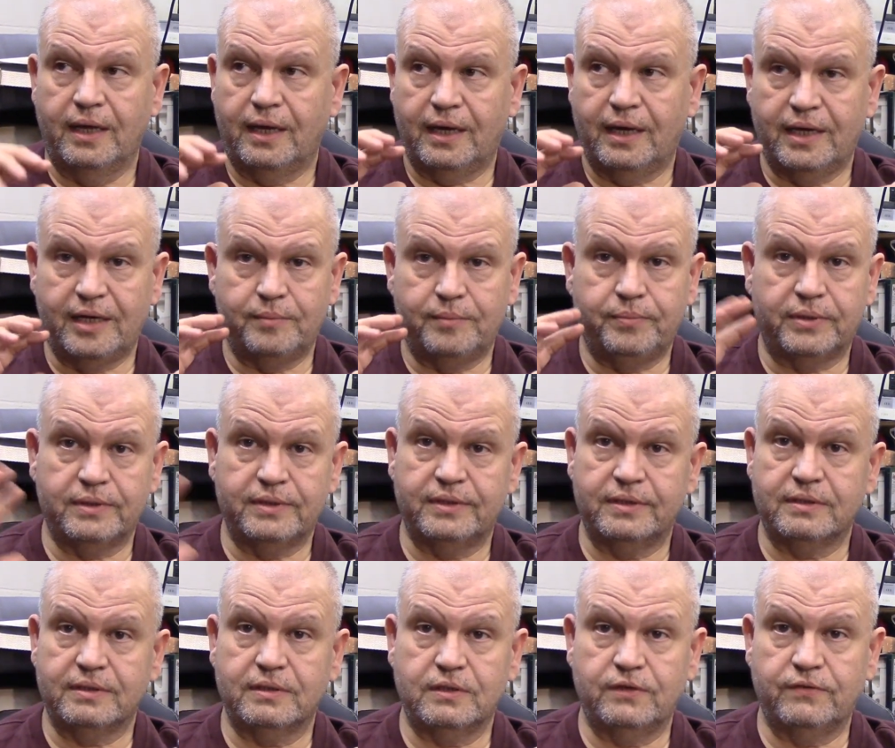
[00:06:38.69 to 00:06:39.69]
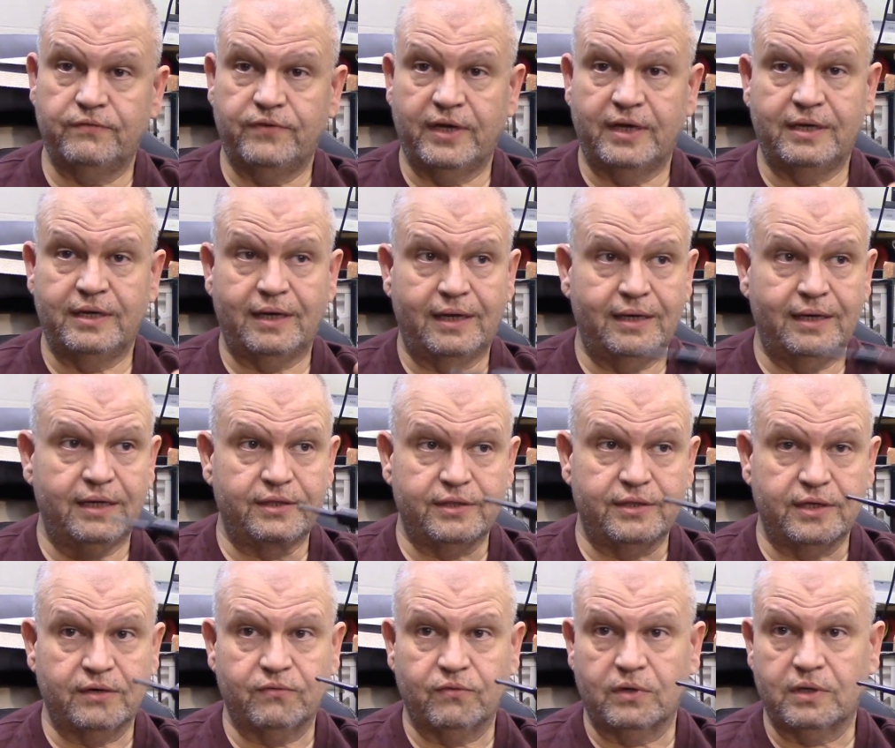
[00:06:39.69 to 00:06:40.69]
any political event,
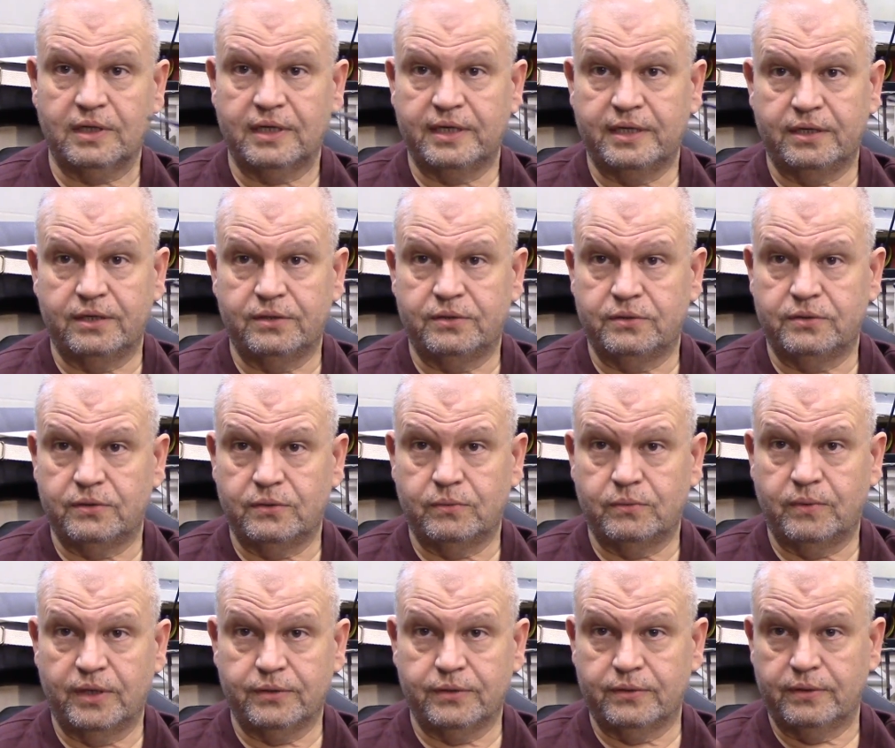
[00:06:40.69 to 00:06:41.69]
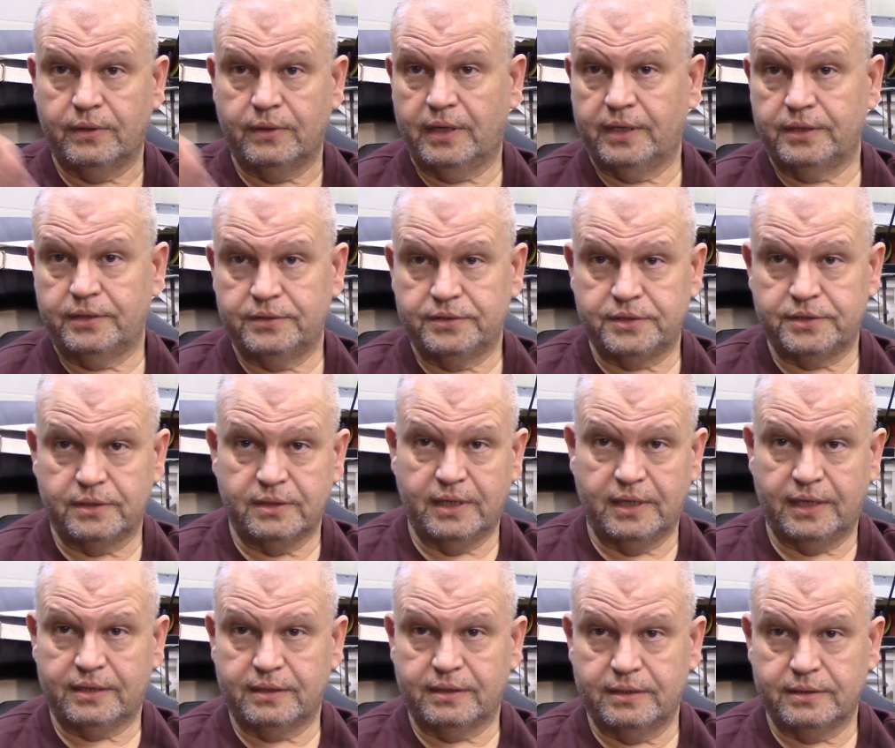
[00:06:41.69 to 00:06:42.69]
anything related to whether or not you should
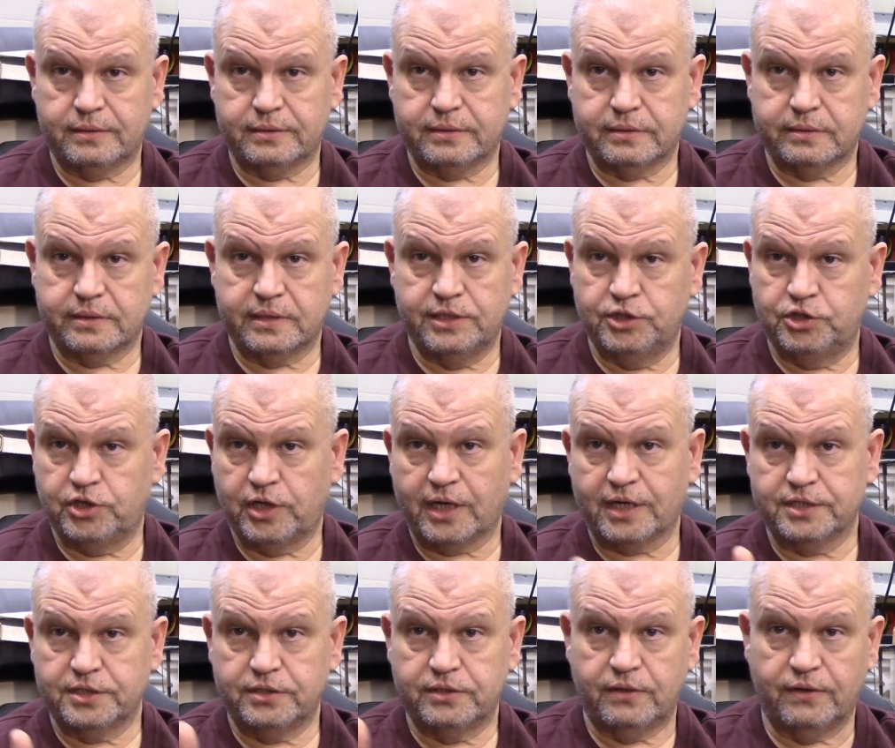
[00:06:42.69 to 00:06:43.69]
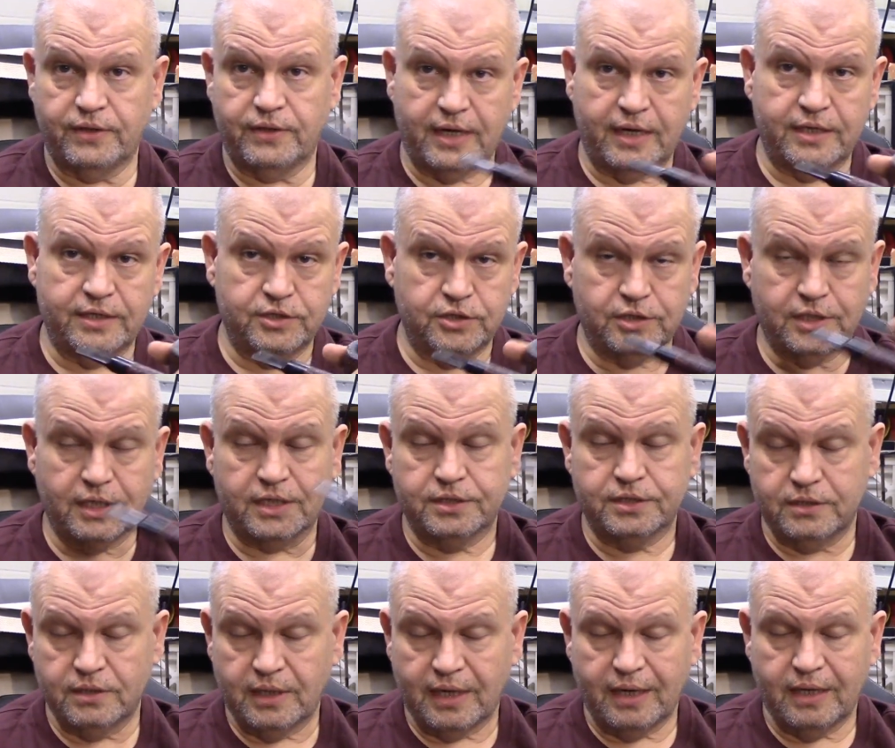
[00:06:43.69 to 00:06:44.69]
get this injection or that
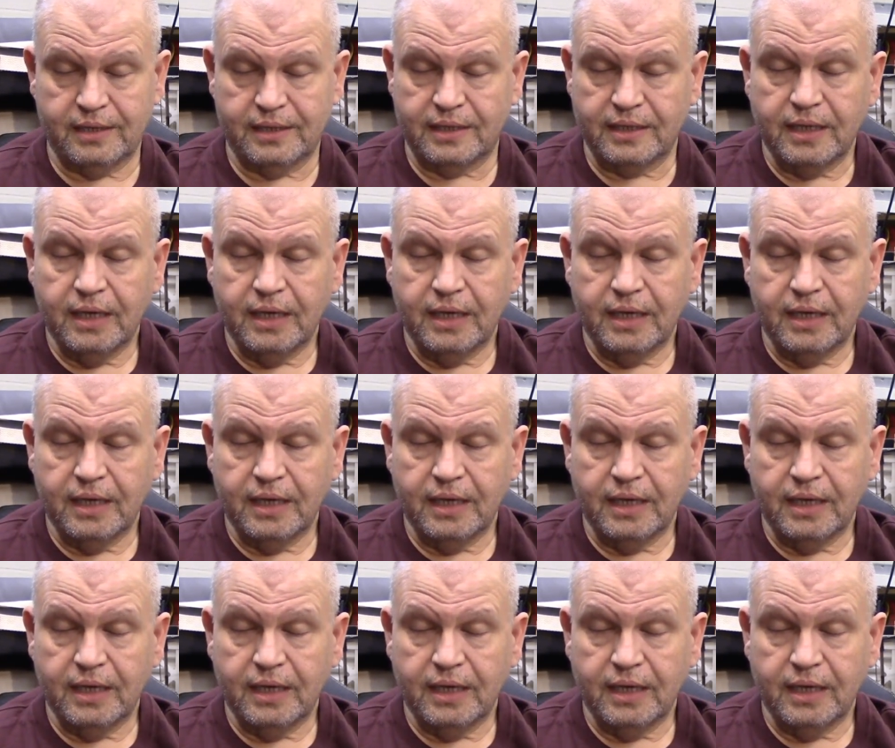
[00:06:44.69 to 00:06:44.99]
injection.